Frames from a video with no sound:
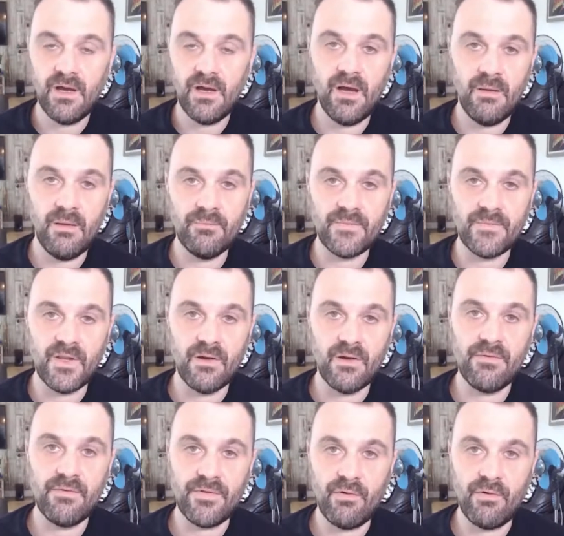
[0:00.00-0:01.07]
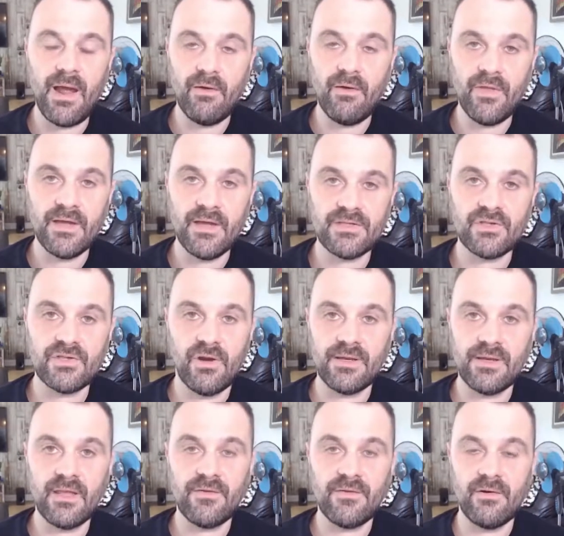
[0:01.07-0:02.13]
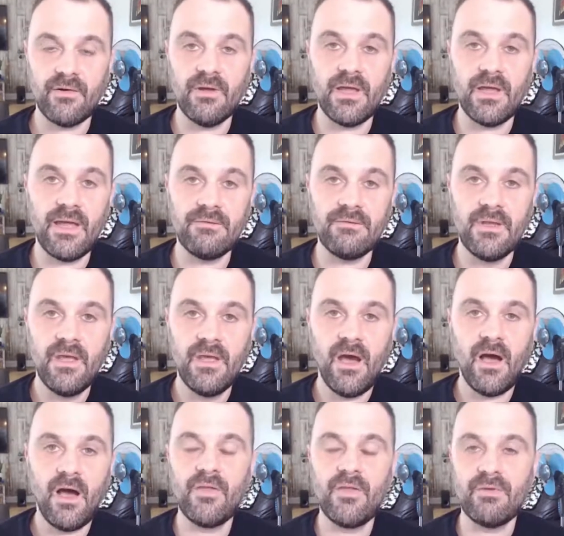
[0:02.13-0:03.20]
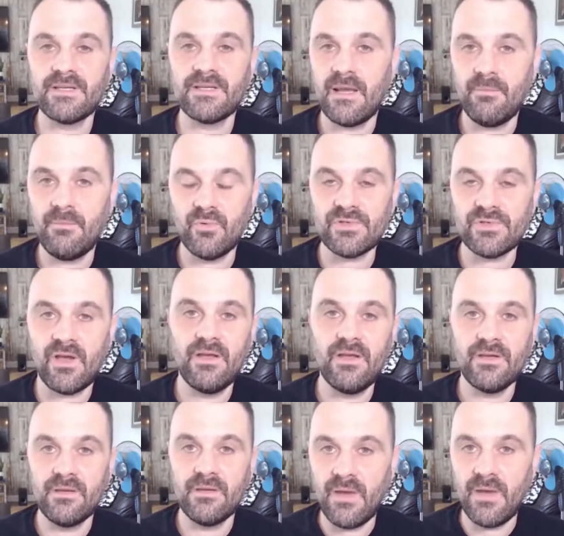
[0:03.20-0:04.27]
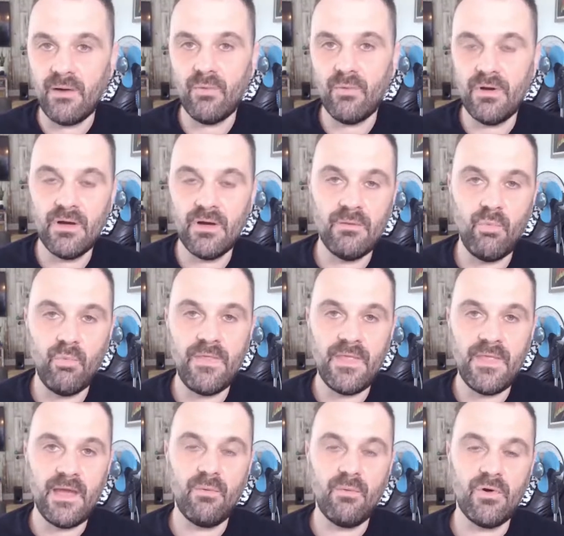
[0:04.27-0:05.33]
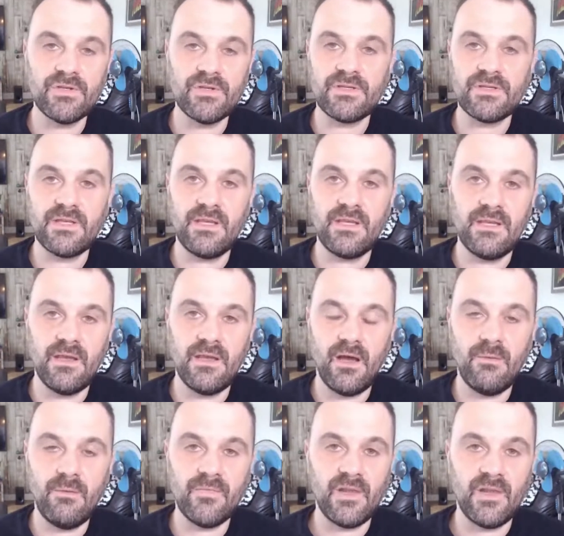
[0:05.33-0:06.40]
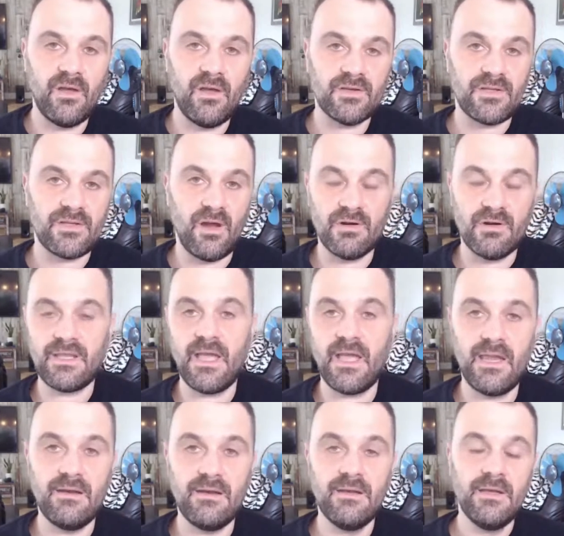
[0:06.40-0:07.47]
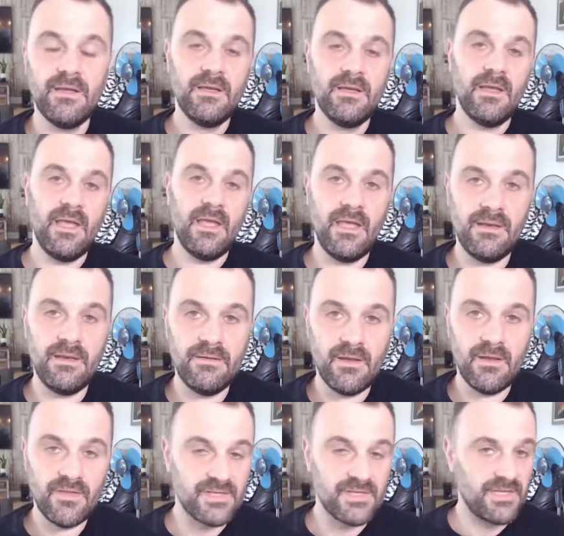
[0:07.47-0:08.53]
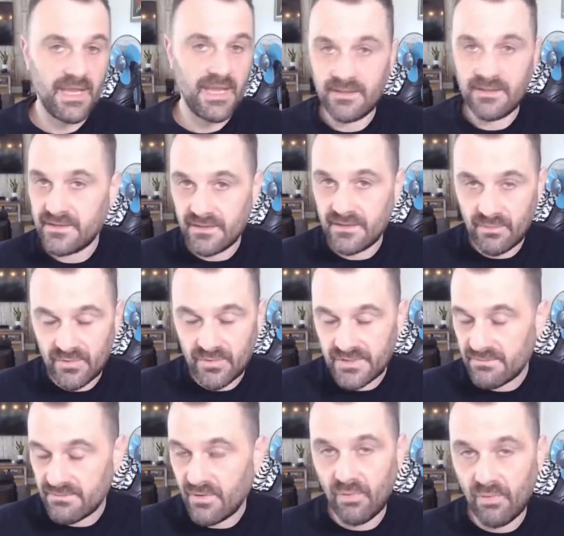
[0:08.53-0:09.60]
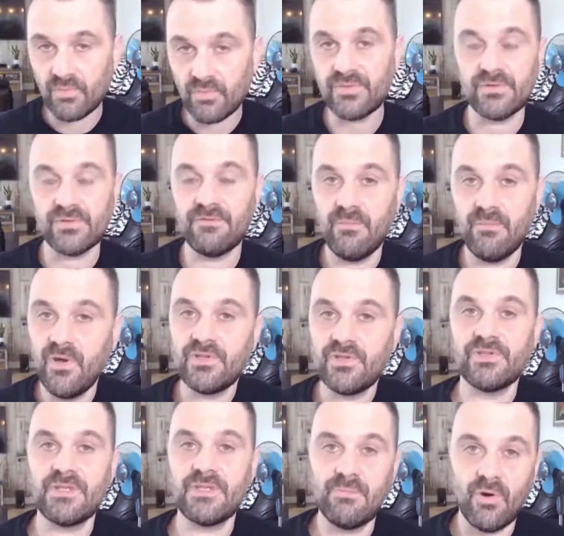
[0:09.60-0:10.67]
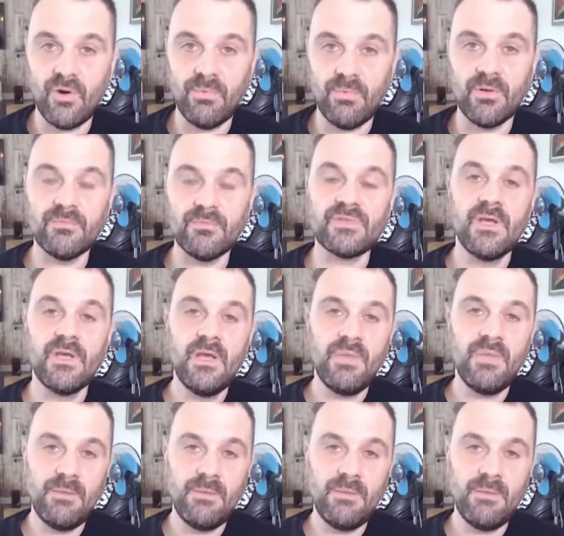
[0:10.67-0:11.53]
throughout there to try and get through it. And other examples I heard about were when there was the last hurricane in the States and there was all sorts of emergency problems.